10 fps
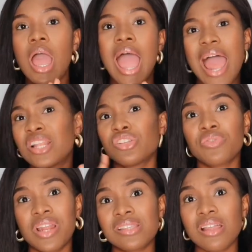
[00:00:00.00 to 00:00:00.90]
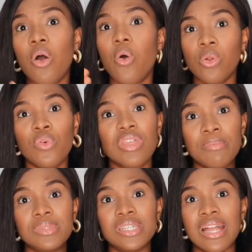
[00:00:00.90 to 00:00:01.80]
and I just realized that all of
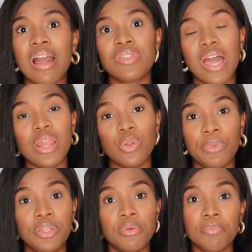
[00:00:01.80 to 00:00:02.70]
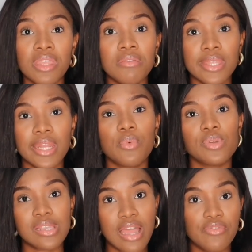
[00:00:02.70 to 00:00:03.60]
them did have the aluminium thing that I
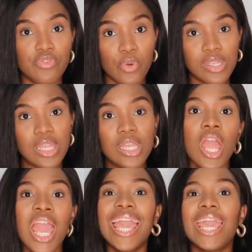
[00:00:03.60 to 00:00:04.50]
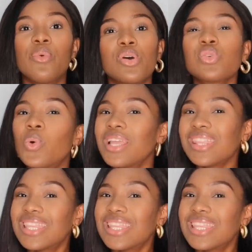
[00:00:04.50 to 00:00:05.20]
was avoiding. It was only the